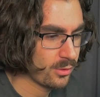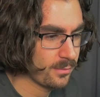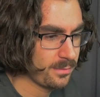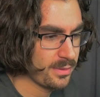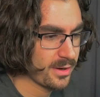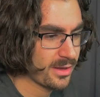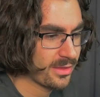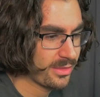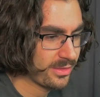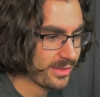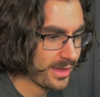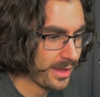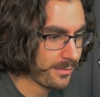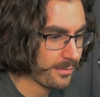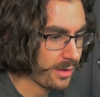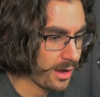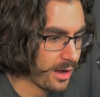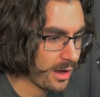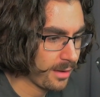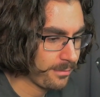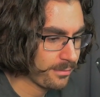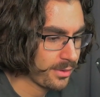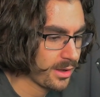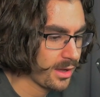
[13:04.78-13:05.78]
would pick them
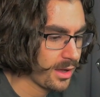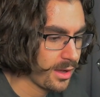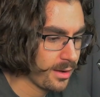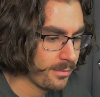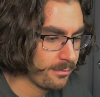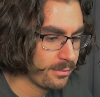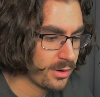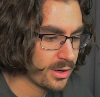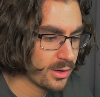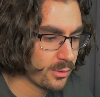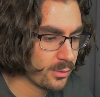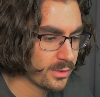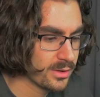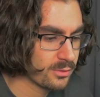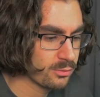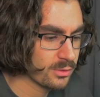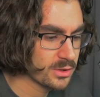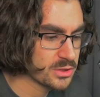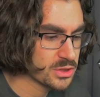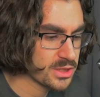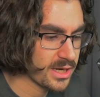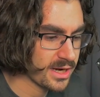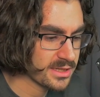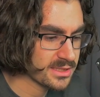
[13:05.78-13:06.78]
up, but it would
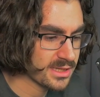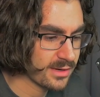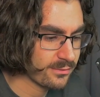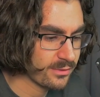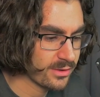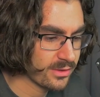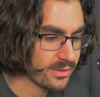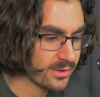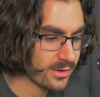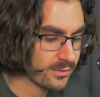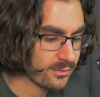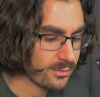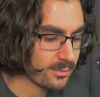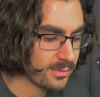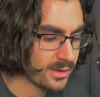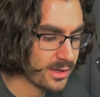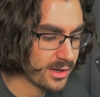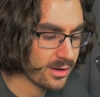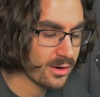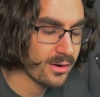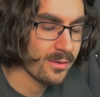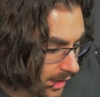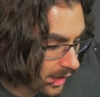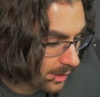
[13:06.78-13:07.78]
reject everything from
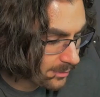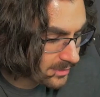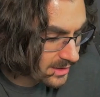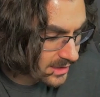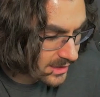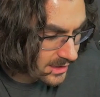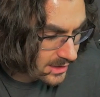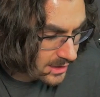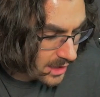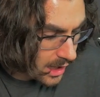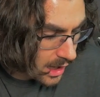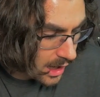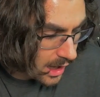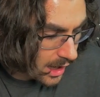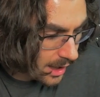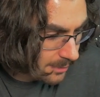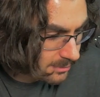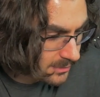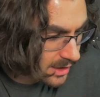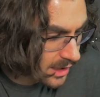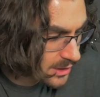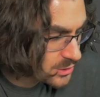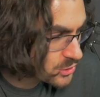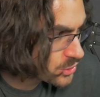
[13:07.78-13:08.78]
here. I mean,
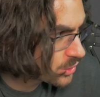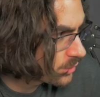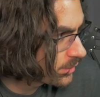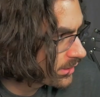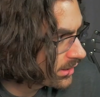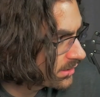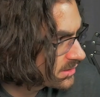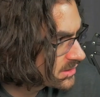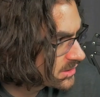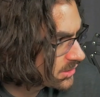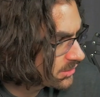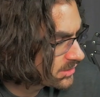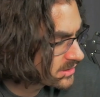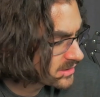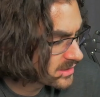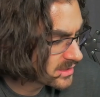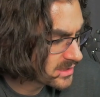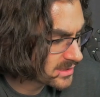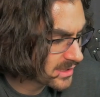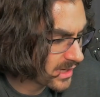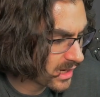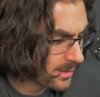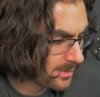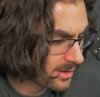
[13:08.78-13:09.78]
I'm not sure what else there is to
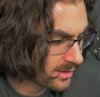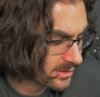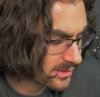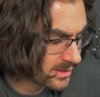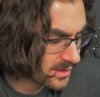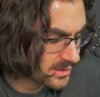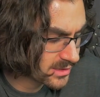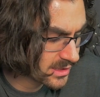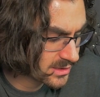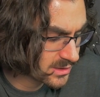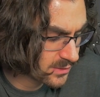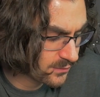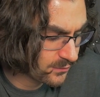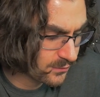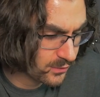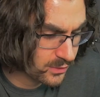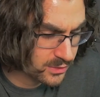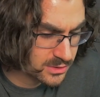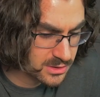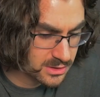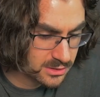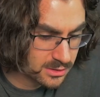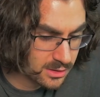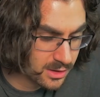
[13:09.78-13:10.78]
say about this as a
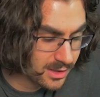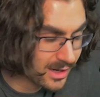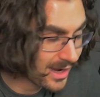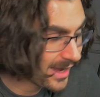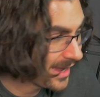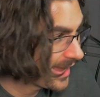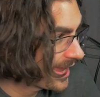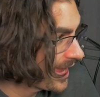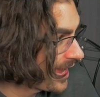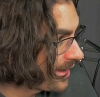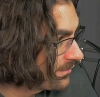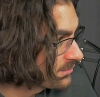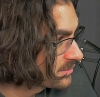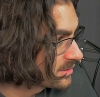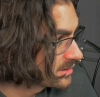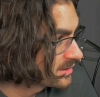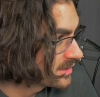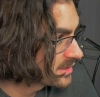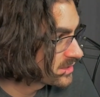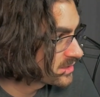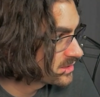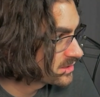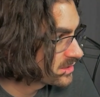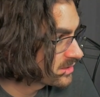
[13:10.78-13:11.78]
first look. I have to
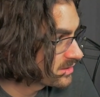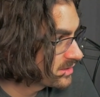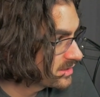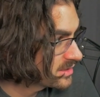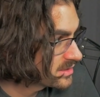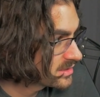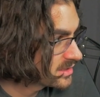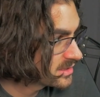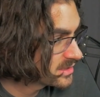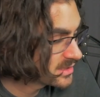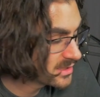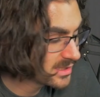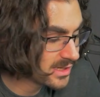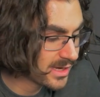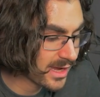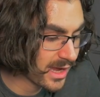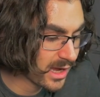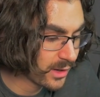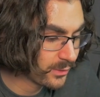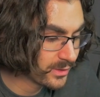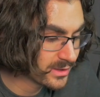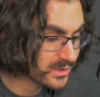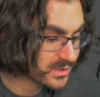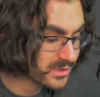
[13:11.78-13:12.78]
listen to this to see
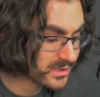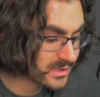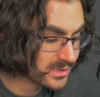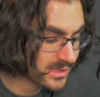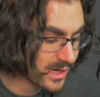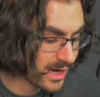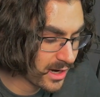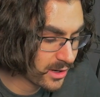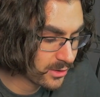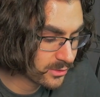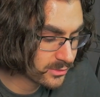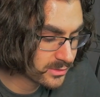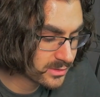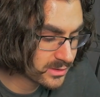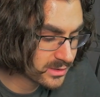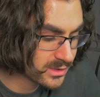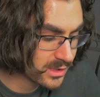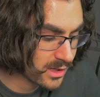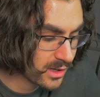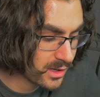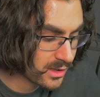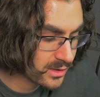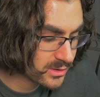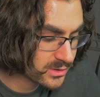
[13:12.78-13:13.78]
how it
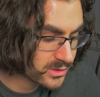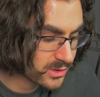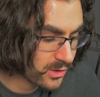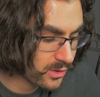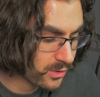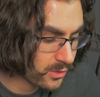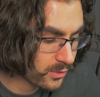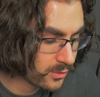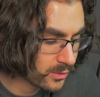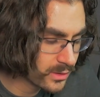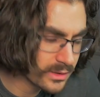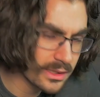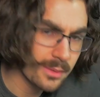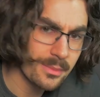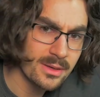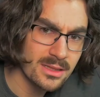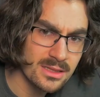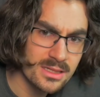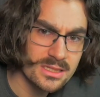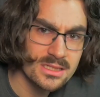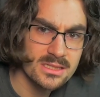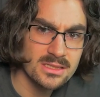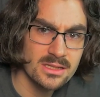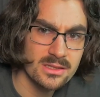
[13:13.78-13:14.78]
sounds. So let me
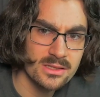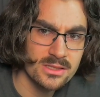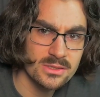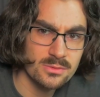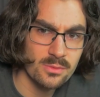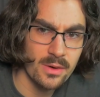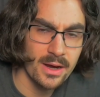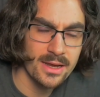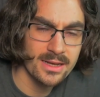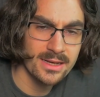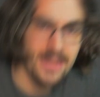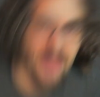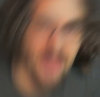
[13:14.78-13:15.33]
listen to this right